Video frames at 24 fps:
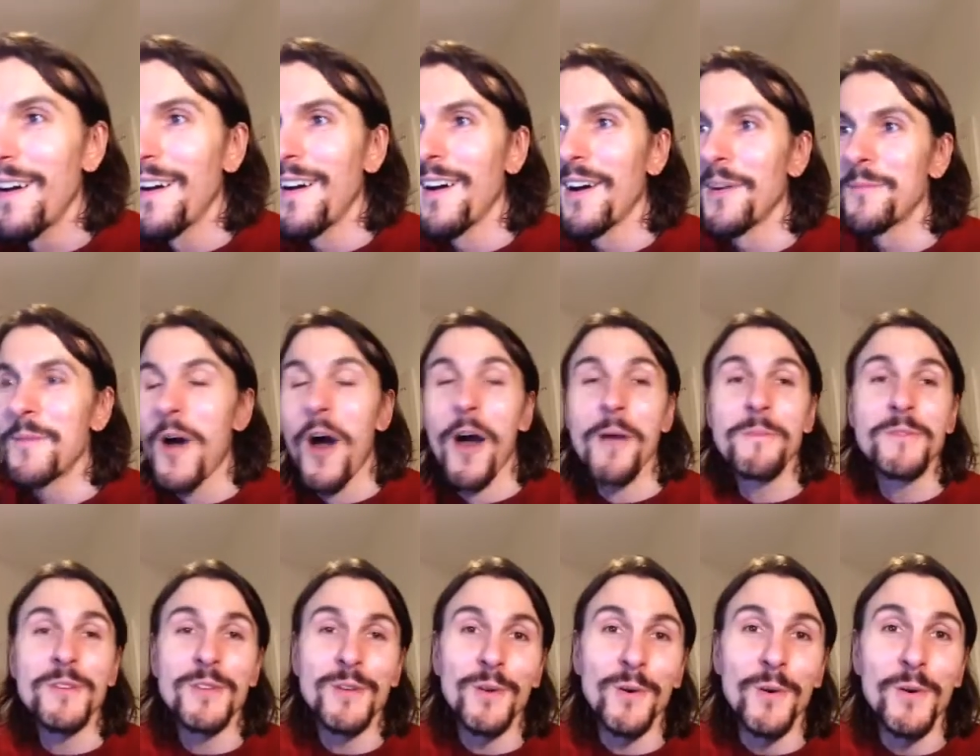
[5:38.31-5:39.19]
um, I'm
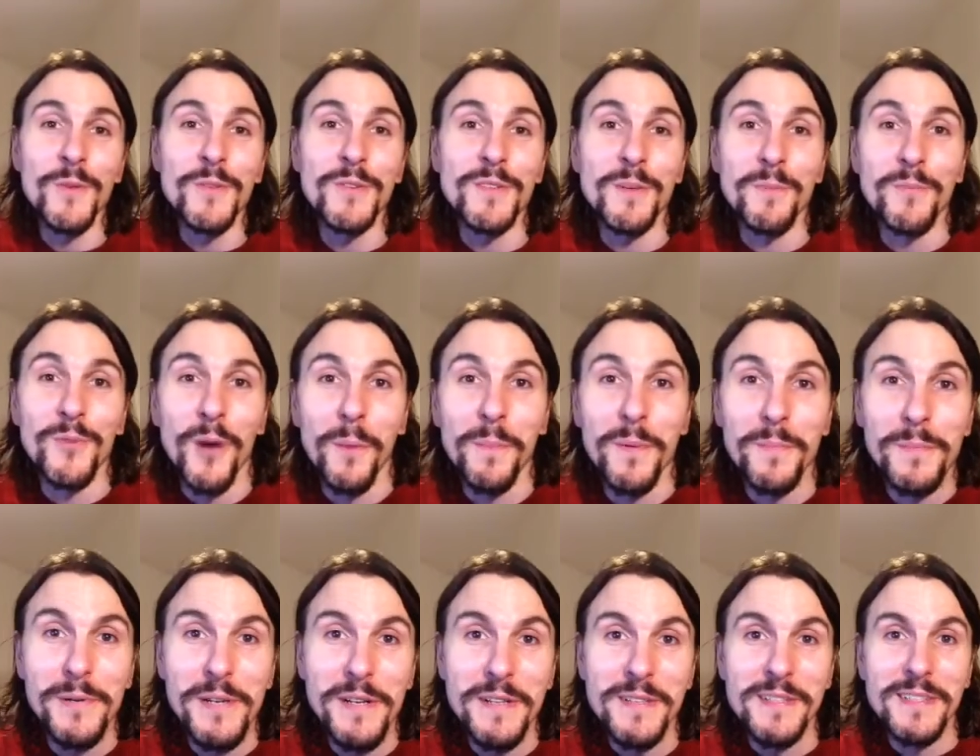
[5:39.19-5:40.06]
sure there's a proper
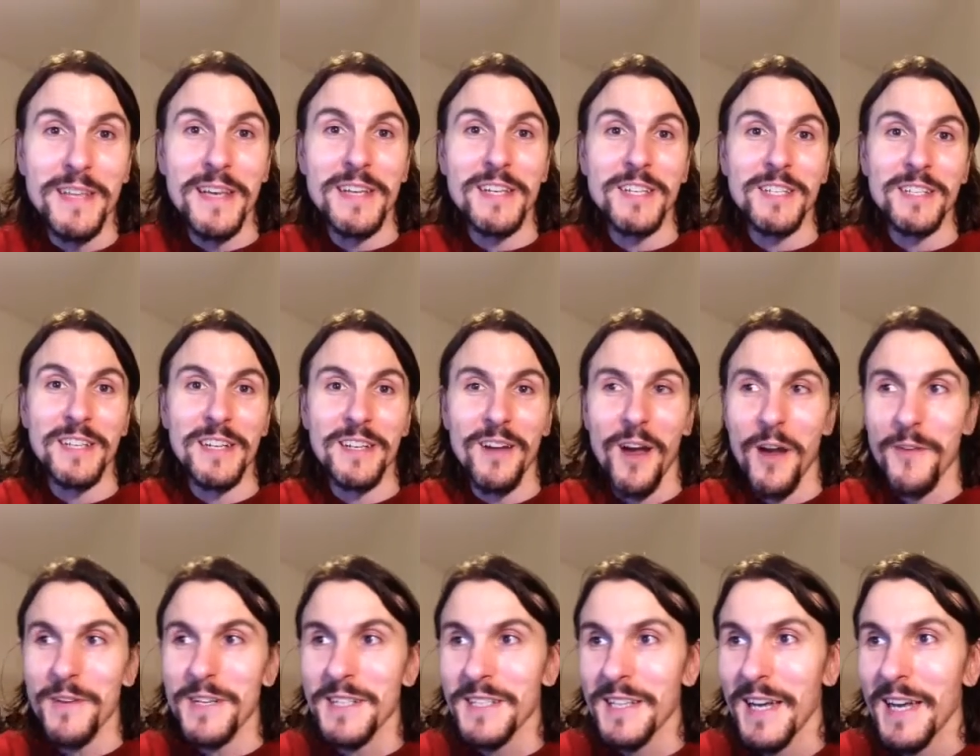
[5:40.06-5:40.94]
pronunciation in
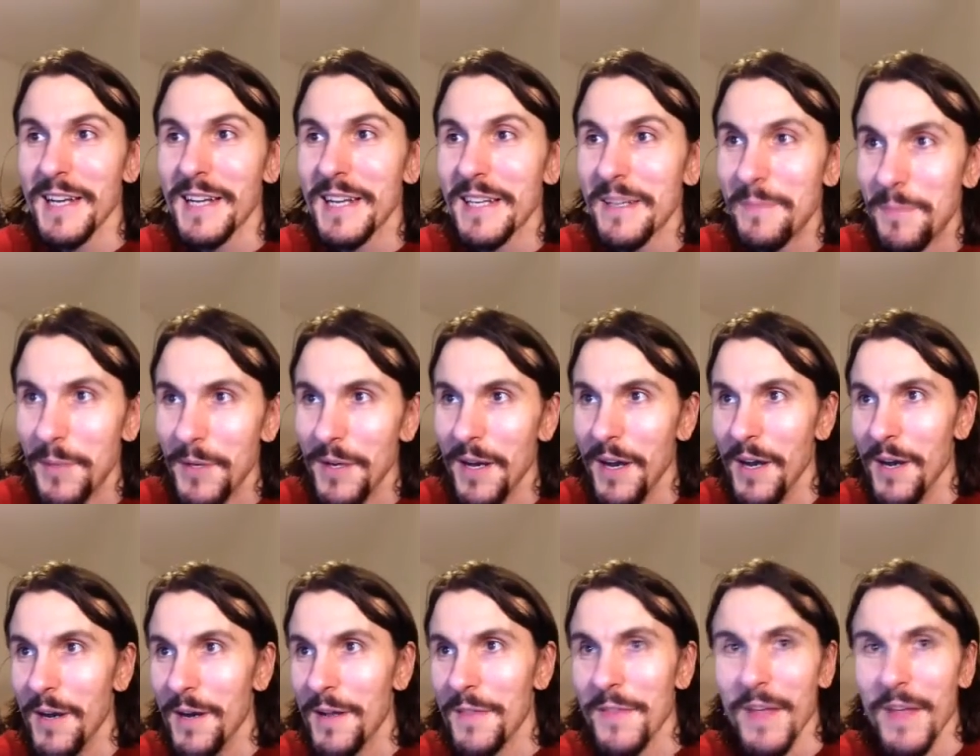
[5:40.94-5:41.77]
Irish Gaelic, but uh,